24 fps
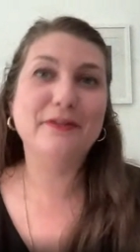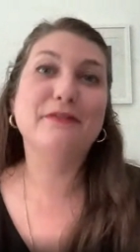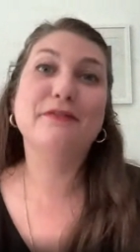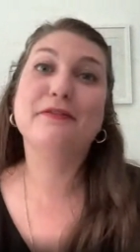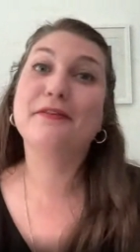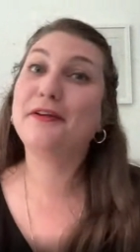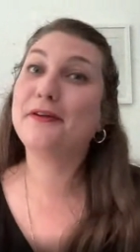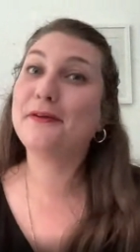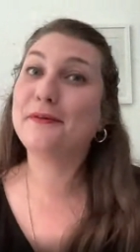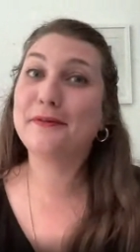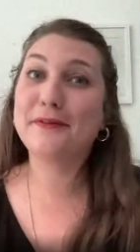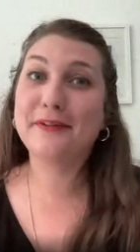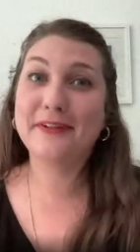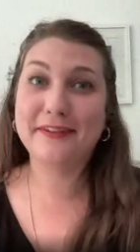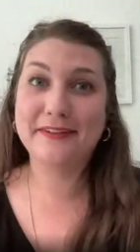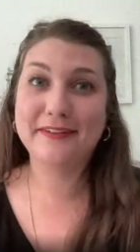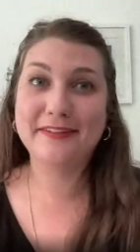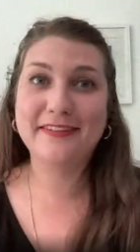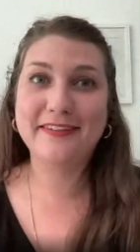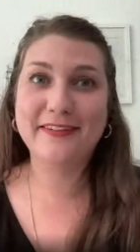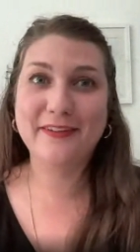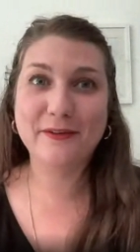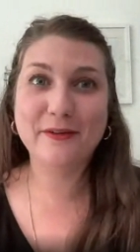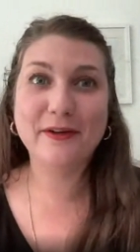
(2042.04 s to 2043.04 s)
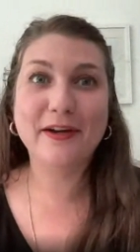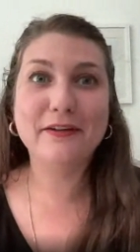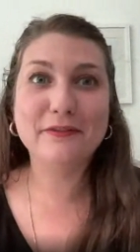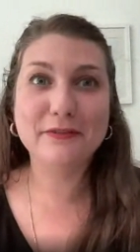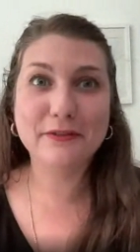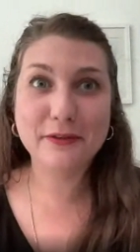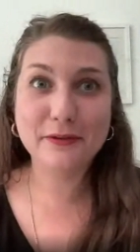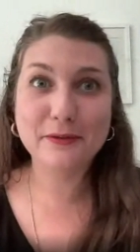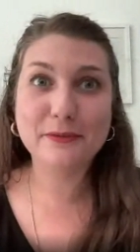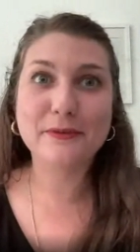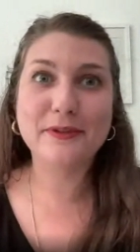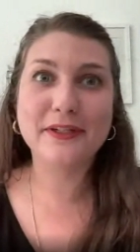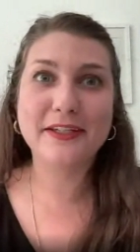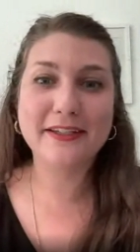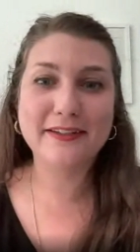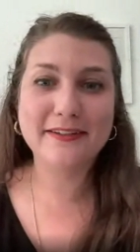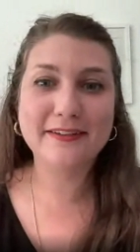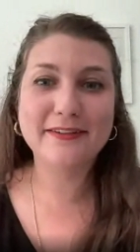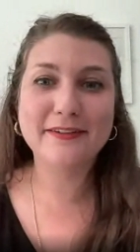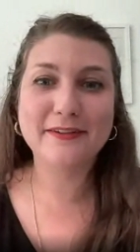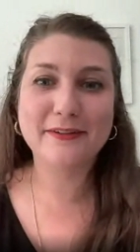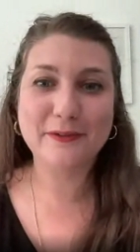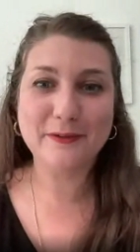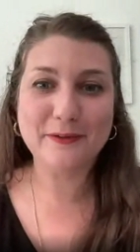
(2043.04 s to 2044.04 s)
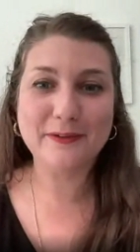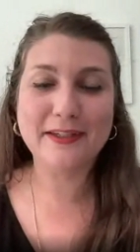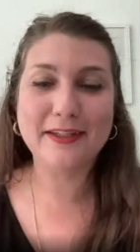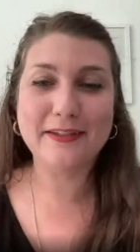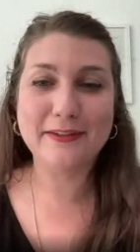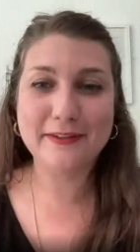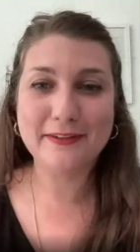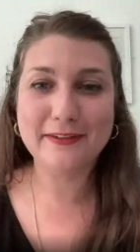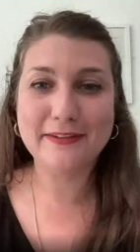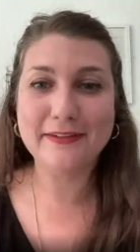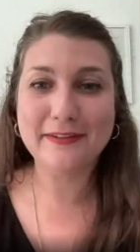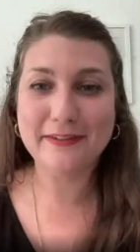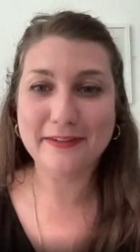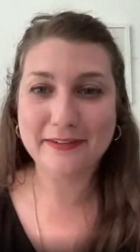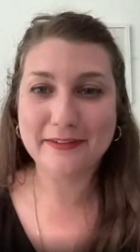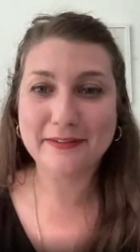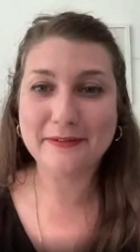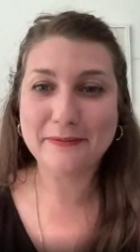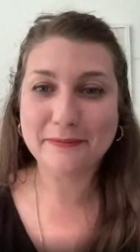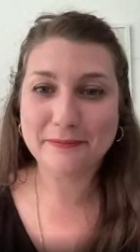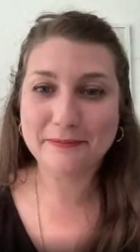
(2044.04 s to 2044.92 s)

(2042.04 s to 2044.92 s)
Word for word: of you because you have three. So that's